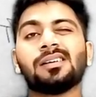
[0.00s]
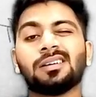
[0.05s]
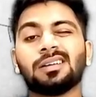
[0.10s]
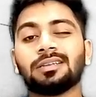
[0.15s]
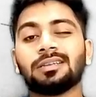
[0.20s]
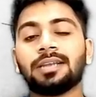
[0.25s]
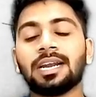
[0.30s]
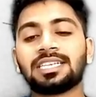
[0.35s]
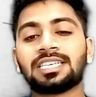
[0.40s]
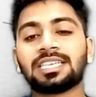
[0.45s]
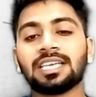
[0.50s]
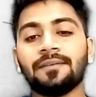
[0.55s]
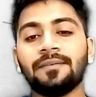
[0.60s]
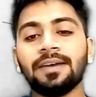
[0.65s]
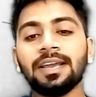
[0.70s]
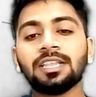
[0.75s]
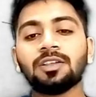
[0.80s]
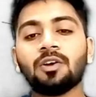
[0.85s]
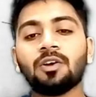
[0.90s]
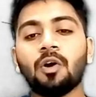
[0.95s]
that
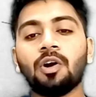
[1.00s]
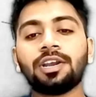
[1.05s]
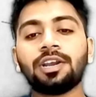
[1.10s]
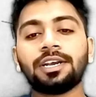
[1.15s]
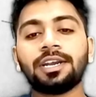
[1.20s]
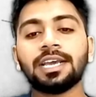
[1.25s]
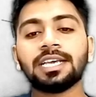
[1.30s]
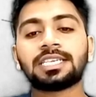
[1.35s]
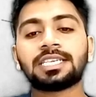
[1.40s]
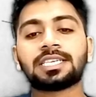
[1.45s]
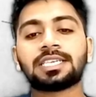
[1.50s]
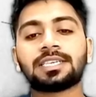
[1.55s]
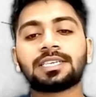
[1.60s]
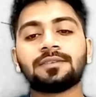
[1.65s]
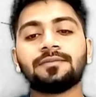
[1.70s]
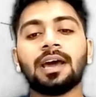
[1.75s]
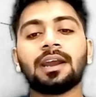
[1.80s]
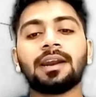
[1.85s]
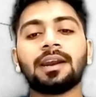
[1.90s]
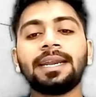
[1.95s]
7 quantities. We
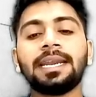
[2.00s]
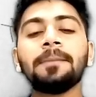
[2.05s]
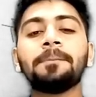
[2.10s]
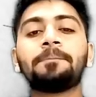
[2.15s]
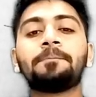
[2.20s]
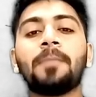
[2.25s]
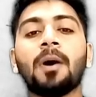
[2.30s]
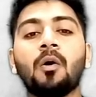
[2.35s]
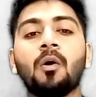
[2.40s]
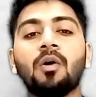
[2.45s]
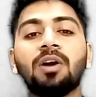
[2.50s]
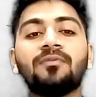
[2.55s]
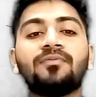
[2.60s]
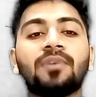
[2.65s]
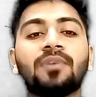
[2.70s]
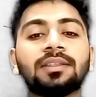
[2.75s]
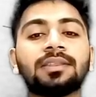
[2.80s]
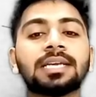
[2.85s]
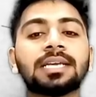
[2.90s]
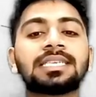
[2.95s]
are writing power
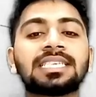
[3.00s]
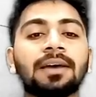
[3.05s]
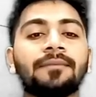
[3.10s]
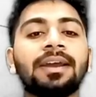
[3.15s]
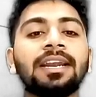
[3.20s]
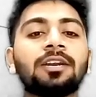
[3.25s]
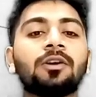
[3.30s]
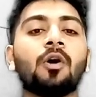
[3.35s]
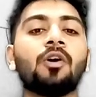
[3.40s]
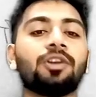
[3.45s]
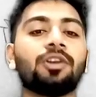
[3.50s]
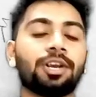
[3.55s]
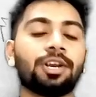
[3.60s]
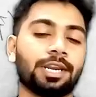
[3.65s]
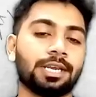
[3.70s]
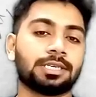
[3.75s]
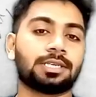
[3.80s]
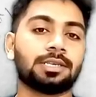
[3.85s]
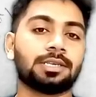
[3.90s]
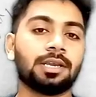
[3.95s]
for the 7
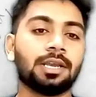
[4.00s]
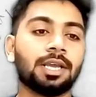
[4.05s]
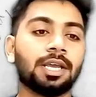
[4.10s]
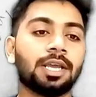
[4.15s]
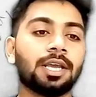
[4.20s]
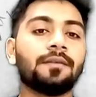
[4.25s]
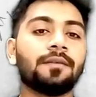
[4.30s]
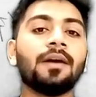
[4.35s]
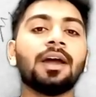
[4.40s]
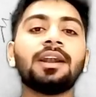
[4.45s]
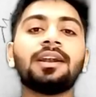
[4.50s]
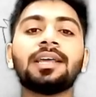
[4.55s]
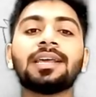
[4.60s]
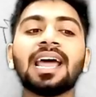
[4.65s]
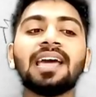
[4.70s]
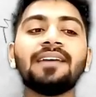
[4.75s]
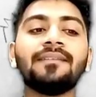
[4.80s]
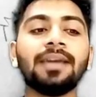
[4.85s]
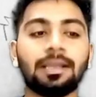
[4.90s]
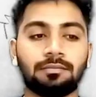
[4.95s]
quantities. We are
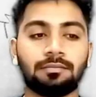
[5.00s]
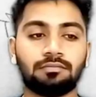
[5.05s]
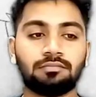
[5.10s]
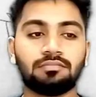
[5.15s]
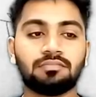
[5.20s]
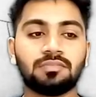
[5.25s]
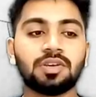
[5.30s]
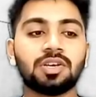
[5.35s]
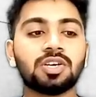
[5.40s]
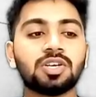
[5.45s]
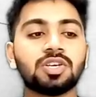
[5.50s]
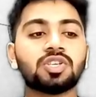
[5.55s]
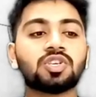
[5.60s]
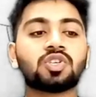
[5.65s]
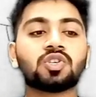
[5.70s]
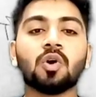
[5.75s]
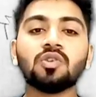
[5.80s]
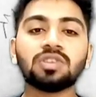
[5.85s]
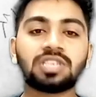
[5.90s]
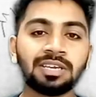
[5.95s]
deriving.
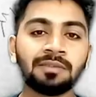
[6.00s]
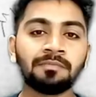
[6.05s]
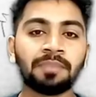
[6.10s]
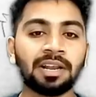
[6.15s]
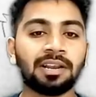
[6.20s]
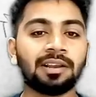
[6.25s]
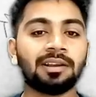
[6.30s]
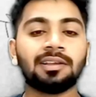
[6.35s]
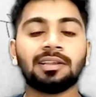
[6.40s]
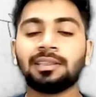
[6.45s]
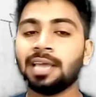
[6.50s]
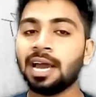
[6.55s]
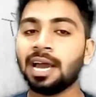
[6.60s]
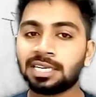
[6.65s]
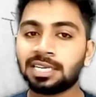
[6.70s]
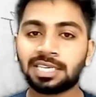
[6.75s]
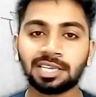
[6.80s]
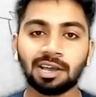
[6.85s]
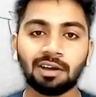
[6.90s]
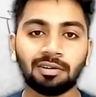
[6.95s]
So simple.
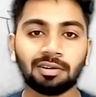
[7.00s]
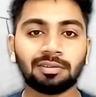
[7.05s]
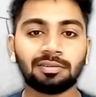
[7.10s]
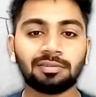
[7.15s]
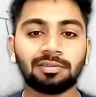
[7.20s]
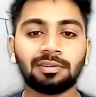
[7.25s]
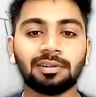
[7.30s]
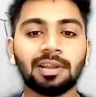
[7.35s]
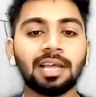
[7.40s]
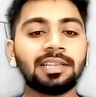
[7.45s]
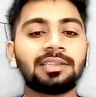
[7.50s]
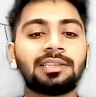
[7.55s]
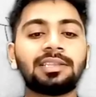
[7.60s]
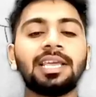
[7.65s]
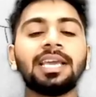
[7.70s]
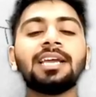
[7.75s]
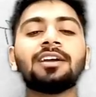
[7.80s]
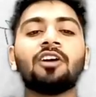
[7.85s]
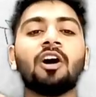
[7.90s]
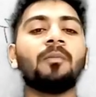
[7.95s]
That's all.
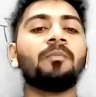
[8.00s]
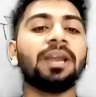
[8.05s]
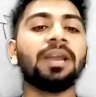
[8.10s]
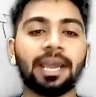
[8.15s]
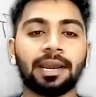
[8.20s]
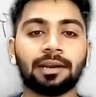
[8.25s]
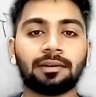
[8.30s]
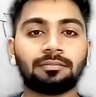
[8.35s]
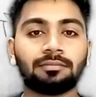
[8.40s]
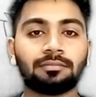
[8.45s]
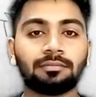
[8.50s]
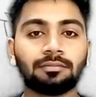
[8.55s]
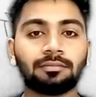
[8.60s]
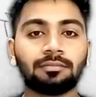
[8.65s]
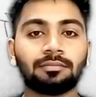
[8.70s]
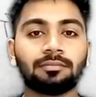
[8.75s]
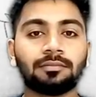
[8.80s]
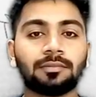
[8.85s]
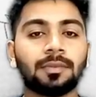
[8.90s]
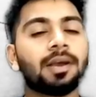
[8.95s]
Nothing complicated.
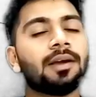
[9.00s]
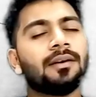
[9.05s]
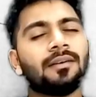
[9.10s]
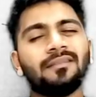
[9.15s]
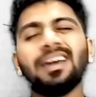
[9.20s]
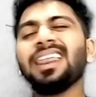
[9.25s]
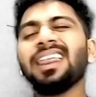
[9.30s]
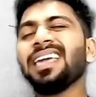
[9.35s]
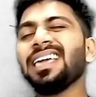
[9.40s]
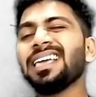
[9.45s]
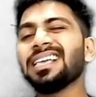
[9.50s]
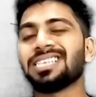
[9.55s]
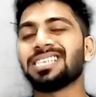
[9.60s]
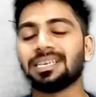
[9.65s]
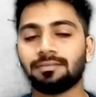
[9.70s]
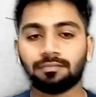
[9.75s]
Very easy.